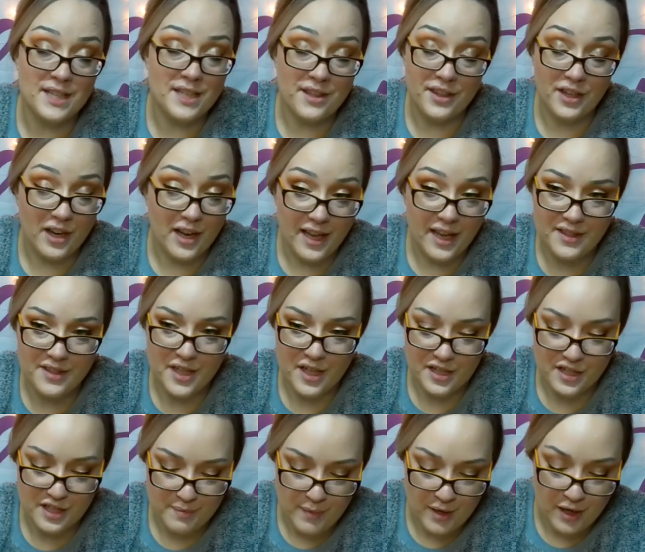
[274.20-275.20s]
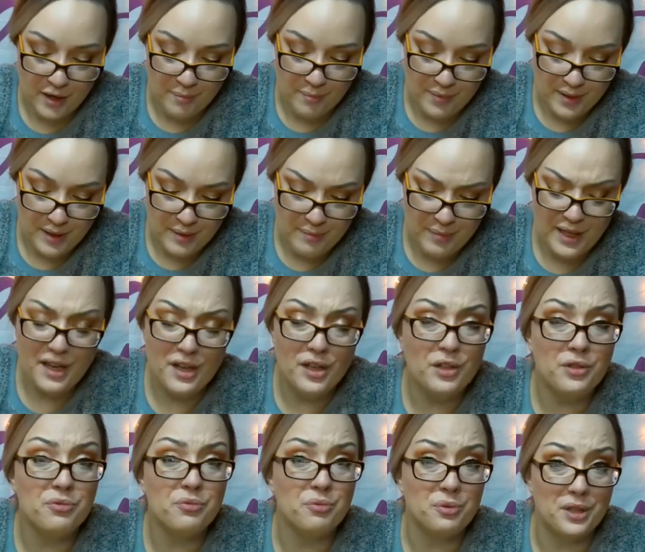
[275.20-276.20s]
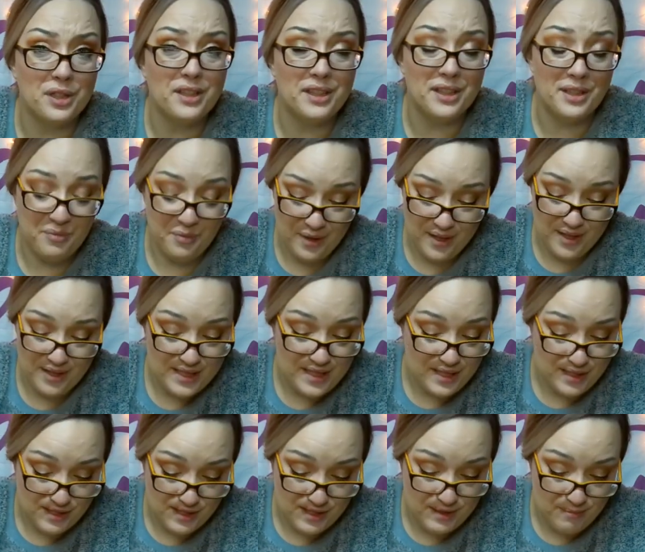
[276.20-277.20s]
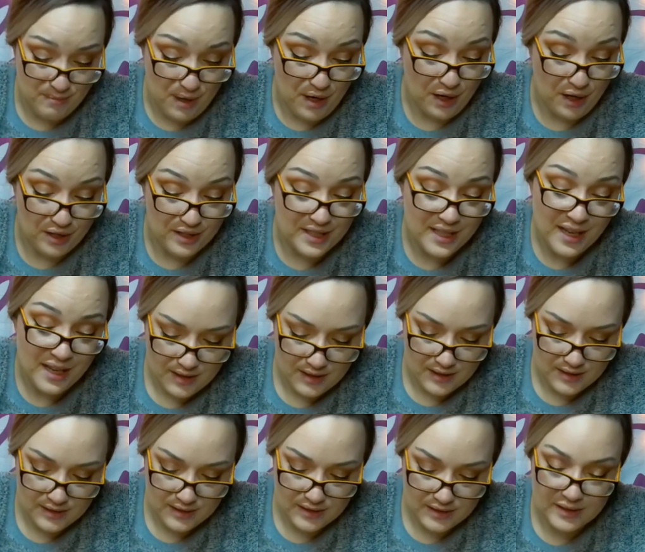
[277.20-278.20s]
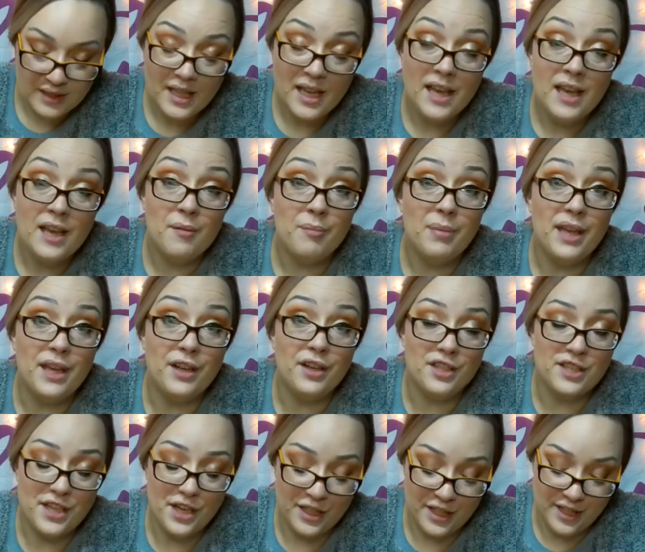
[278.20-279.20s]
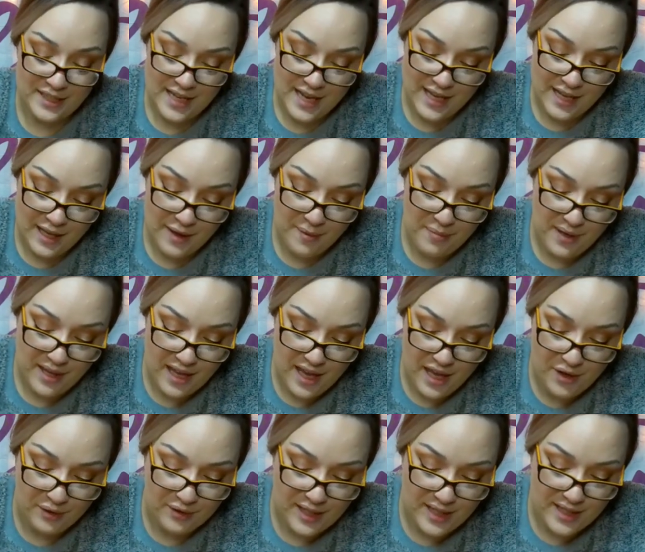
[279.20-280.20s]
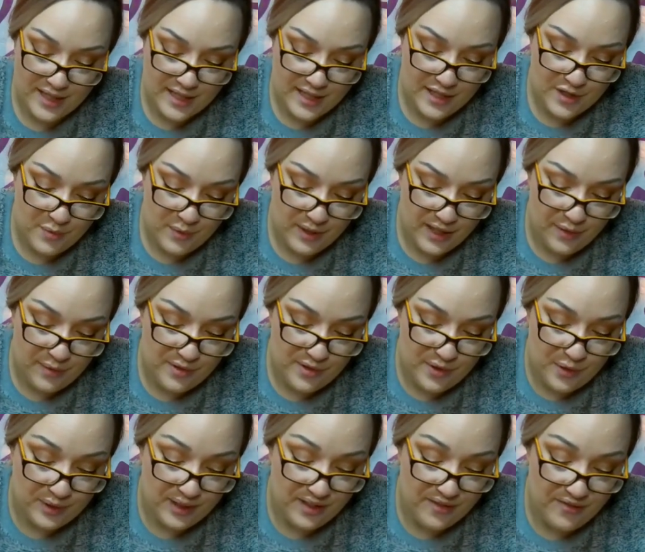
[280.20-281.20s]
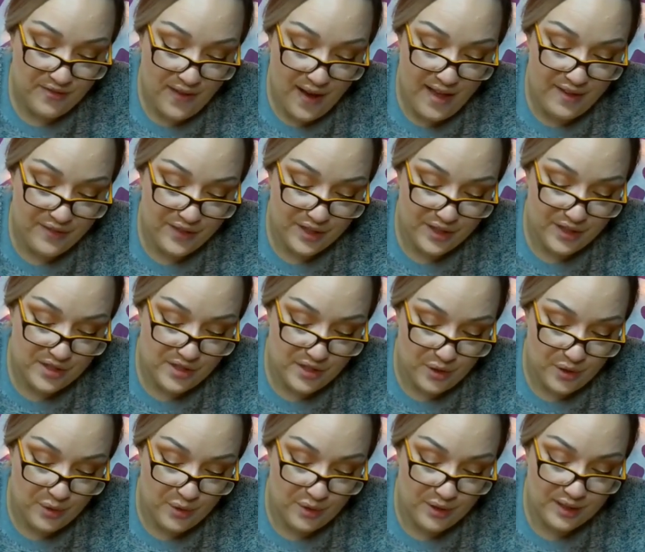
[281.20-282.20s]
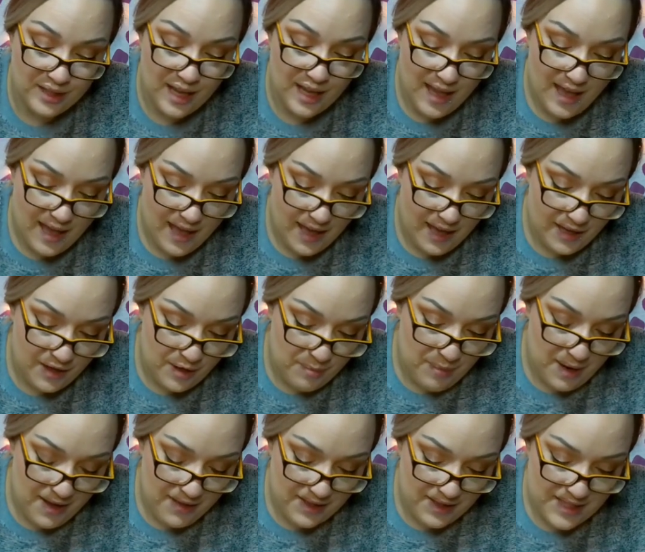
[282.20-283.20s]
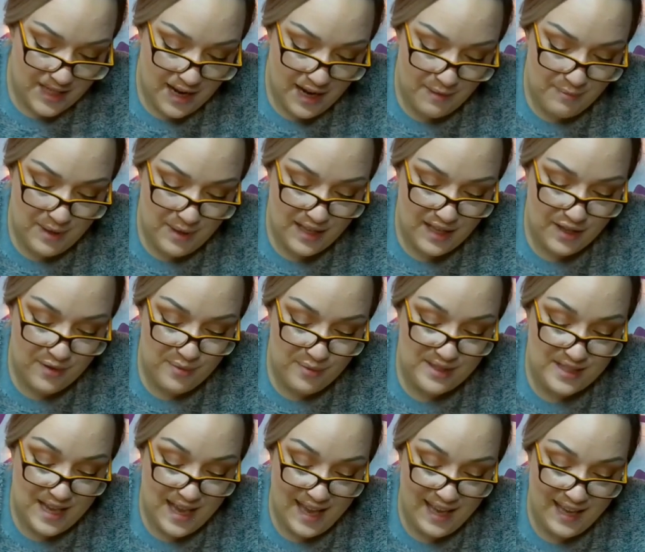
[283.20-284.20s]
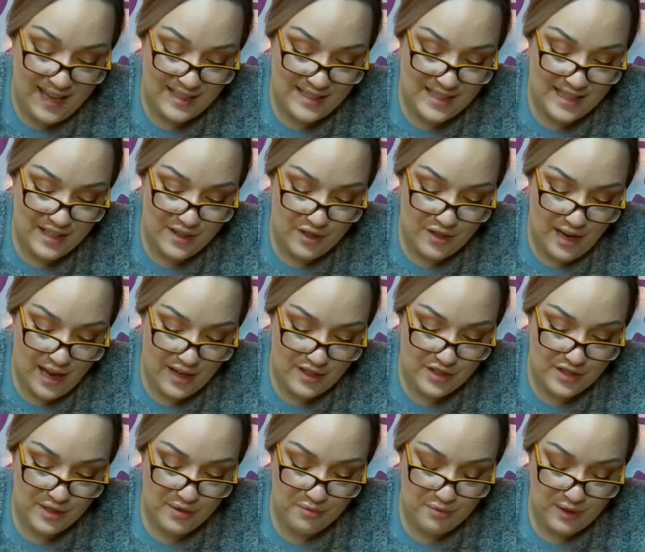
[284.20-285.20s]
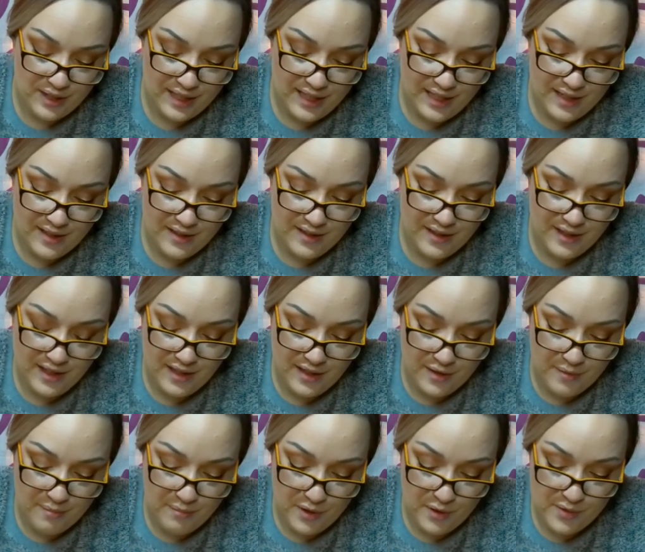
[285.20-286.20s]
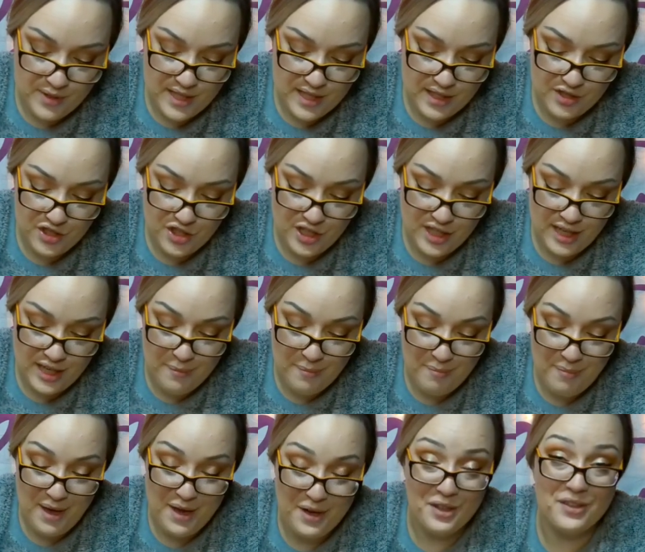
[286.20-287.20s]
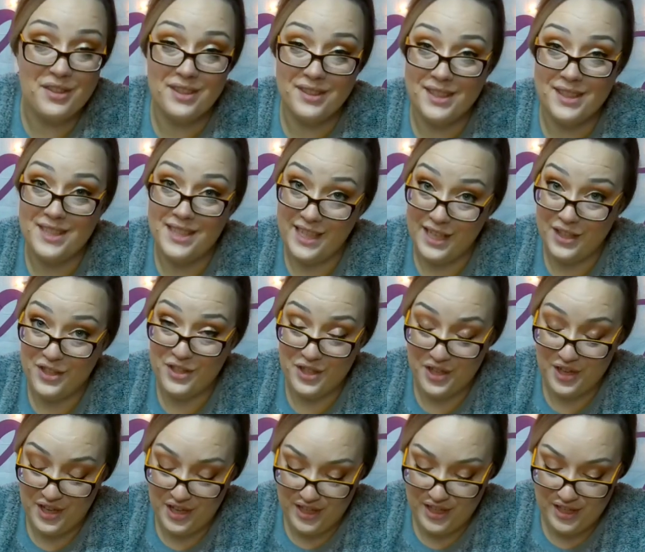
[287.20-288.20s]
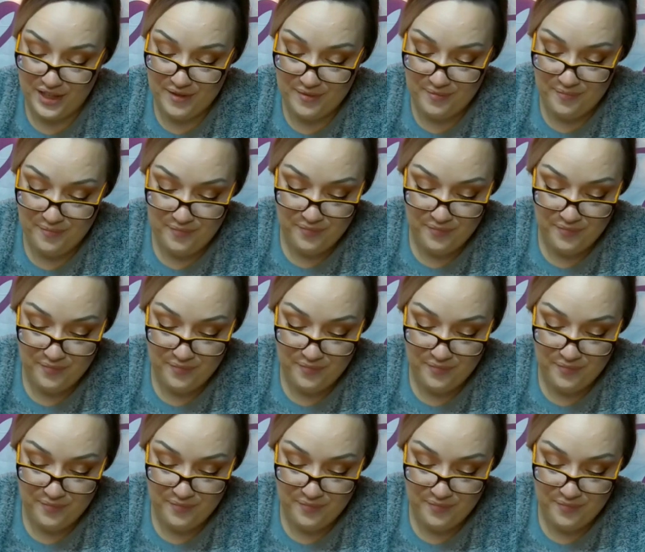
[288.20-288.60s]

says that their kids are smart, but Peter really was smart. Peter started taking piano lessons when he was only five years old, and by the time that he was eight, he could actually read the music sheet better than the teacher could.